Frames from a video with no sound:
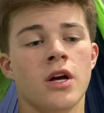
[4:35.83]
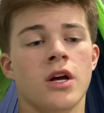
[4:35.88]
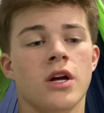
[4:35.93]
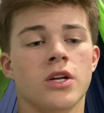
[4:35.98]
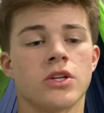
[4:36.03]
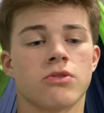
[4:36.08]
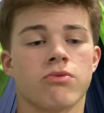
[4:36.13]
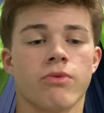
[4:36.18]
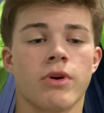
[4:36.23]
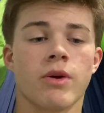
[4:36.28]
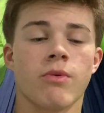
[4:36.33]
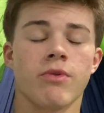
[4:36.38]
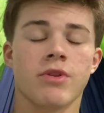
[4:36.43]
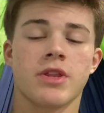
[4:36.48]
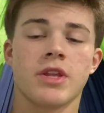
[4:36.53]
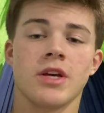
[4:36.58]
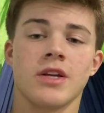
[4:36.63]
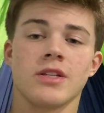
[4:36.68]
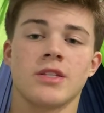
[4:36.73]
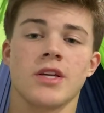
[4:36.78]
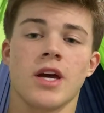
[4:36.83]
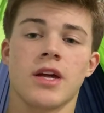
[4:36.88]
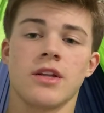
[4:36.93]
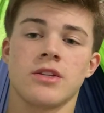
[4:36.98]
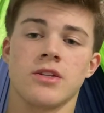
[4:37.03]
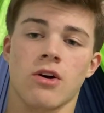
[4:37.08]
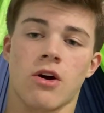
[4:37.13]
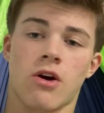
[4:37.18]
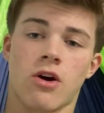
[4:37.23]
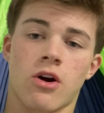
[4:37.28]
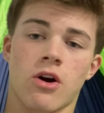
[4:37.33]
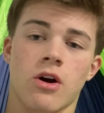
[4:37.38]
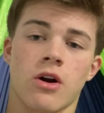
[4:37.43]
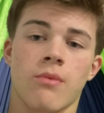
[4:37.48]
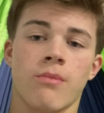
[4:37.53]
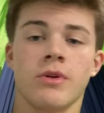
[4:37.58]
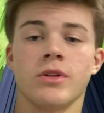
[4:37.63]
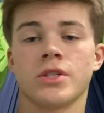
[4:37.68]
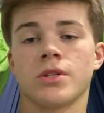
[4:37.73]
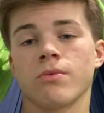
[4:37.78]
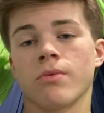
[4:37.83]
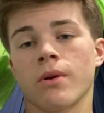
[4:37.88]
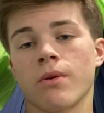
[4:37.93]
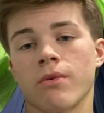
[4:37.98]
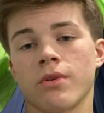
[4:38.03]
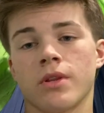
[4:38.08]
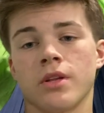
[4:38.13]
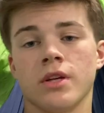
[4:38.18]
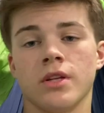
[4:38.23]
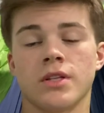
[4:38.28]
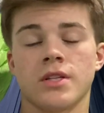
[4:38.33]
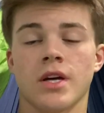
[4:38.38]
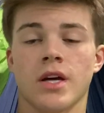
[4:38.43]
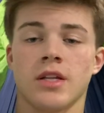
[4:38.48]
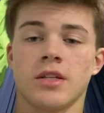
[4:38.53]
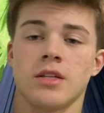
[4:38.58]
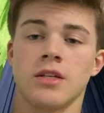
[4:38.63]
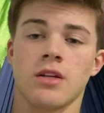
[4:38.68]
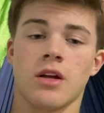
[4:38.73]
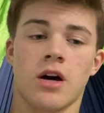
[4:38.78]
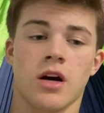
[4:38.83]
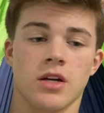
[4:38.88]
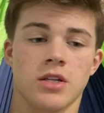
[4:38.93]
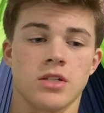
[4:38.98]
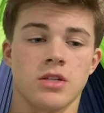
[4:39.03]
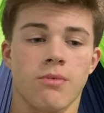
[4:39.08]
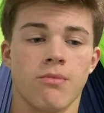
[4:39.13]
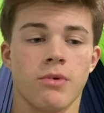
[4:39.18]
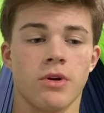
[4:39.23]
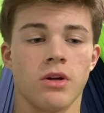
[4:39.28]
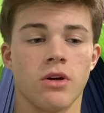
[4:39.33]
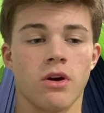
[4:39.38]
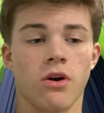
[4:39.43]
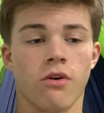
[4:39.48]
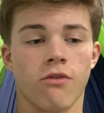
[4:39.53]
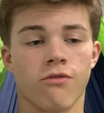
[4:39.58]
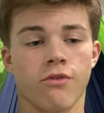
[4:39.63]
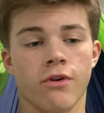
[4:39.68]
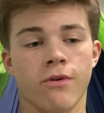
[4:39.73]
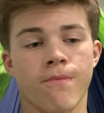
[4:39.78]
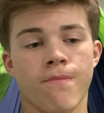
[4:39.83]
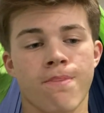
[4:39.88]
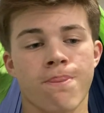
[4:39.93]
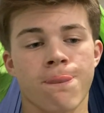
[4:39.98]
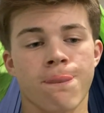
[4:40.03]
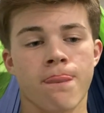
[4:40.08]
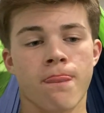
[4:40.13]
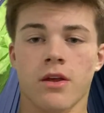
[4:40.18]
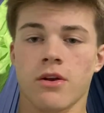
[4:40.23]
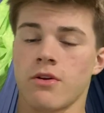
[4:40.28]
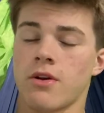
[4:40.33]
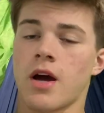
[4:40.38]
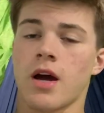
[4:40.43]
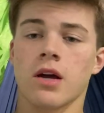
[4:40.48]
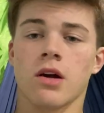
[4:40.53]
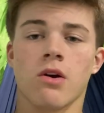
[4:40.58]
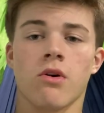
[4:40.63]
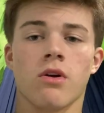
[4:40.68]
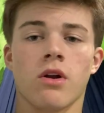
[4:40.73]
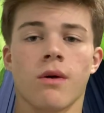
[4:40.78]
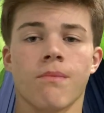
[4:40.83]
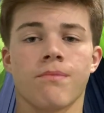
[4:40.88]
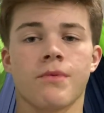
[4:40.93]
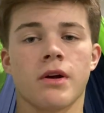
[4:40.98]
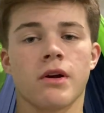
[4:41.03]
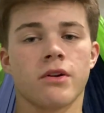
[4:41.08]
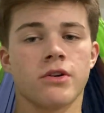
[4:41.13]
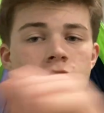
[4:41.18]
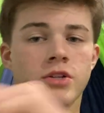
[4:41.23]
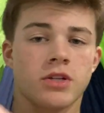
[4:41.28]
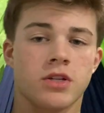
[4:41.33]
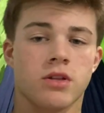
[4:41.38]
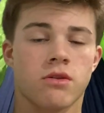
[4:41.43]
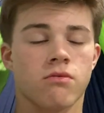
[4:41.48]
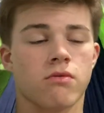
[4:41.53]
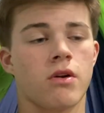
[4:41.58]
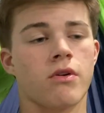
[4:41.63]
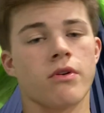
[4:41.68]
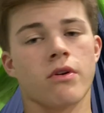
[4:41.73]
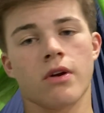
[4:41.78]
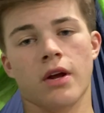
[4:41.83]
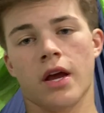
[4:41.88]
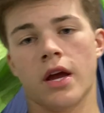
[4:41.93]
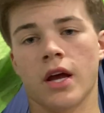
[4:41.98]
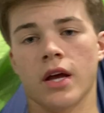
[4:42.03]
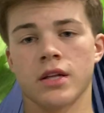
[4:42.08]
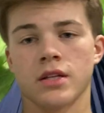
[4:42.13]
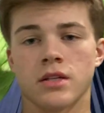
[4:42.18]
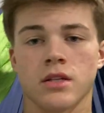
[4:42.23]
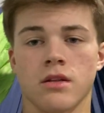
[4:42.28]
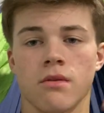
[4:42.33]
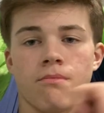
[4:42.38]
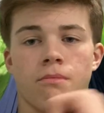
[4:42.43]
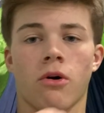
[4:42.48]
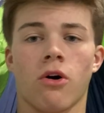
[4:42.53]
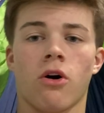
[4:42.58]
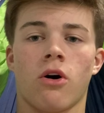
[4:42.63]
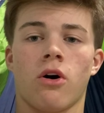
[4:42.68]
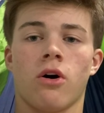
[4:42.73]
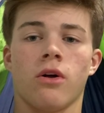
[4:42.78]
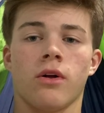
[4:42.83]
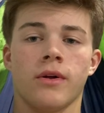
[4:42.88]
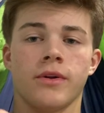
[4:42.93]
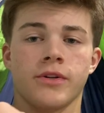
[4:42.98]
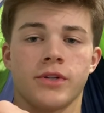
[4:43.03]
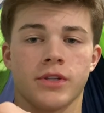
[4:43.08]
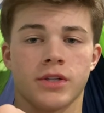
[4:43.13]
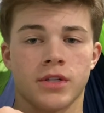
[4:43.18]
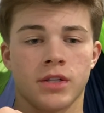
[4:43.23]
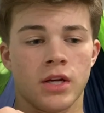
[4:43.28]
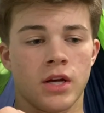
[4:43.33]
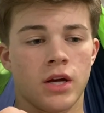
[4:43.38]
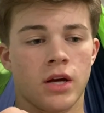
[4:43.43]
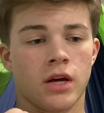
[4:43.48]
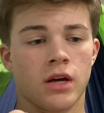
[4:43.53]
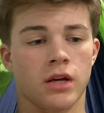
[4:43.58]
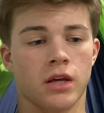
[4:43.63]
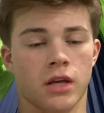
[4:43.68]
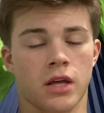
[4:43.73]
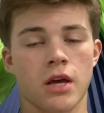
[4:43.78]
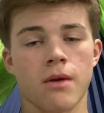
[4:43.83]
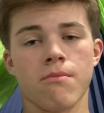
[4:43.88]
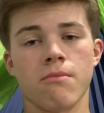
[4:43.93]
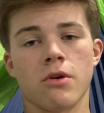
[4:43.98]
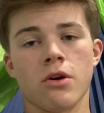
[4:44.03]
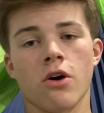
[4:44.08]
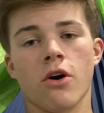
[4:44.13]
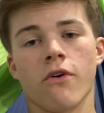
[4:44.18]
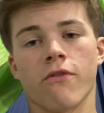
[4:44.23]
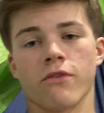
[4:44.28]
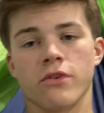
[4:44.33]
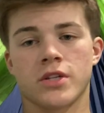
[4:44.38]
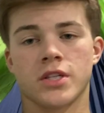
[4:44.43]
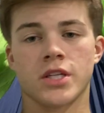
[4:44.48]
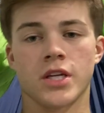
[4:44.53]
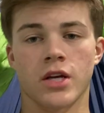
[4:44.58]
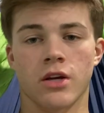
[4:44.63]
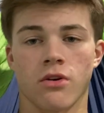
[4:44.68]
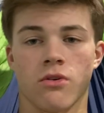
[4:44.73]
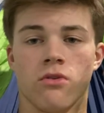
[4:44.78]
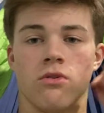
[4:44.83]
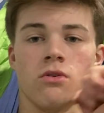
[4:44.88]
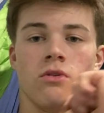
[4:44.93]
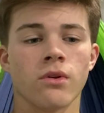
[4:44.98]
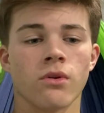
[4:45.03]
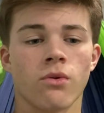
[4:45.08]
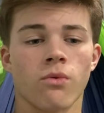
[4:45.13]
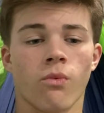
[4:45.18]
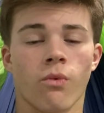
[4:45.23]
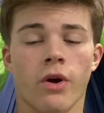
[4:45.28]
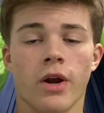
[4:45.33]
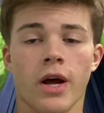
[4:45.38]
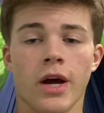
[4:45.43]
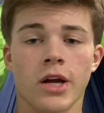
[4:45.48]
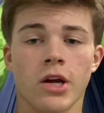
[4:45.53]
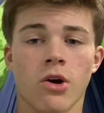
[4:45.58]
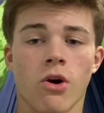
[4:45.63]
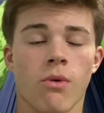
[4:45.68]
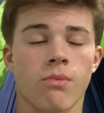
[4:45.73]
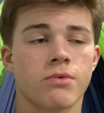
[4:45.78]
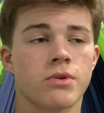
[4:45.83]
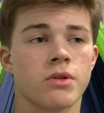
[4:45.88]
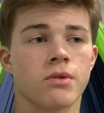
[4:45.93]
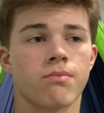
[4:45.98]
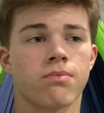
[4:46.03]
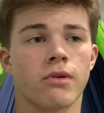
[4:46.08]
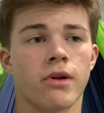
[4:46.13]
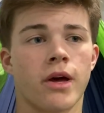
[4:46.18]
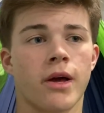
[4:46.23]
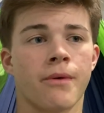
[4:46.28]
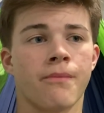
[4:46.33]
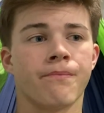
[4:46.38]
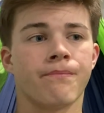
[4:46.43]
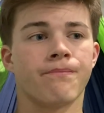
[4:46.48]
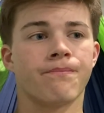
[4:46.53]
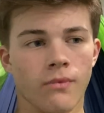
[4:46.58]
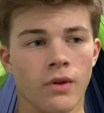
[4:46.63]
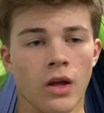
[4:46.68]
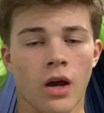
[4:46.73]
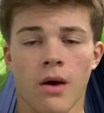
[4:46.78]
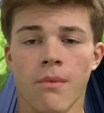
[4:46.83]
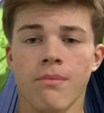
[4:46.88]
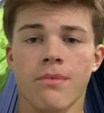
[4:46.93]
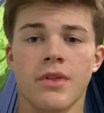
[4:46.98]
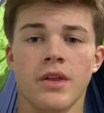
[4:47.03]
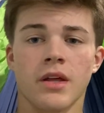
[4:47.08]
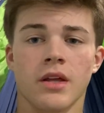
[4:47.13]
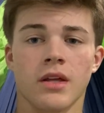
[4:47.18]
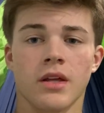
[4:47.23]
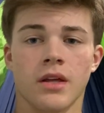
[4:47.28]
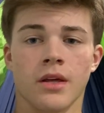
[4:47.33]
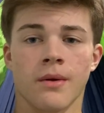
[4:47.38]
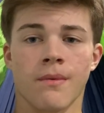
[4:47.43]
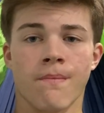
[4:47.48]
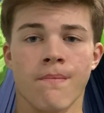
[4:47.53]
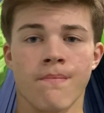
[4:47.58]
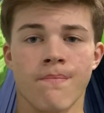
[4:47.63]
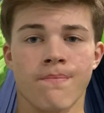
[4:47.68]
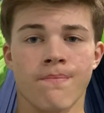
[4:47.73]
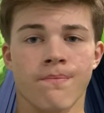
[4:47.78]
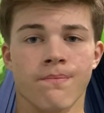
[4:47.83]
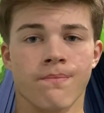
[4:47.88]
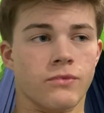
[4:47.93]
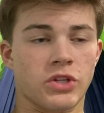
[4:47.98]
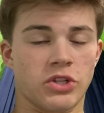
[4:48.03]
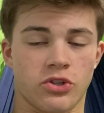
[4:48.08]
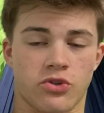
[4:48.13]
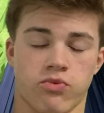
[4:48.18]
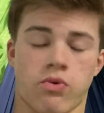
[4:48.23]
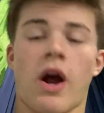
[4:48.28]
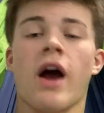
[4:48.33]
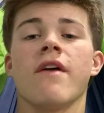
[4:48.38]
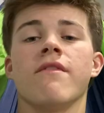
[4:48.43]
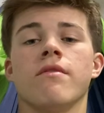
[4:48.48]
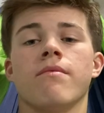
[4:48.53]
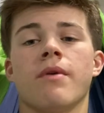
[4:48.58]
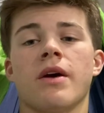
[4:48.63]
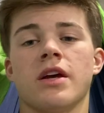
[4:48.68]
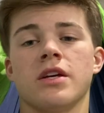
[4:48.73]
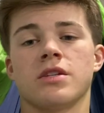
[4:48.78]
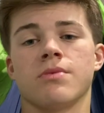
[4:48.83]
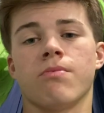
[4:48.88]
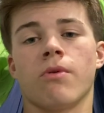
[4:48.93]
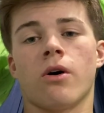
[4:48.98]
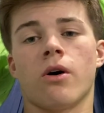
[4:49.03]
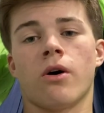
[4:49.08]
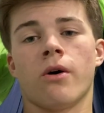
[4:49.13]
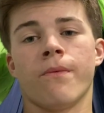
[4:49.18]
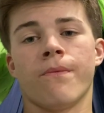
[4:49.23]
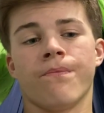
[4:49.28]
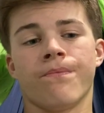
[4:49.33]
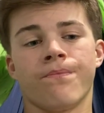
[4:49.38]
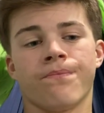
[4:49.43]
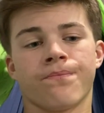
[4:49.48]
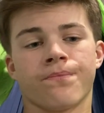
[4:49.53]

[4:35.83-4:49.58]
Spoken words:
Swing with the intent to harm, and swing with the intent to knock somebody over. You're not going up there to just throw your hands at the ball and just get me over single. When I go up to the plate, I'm thinking, drive a baseball,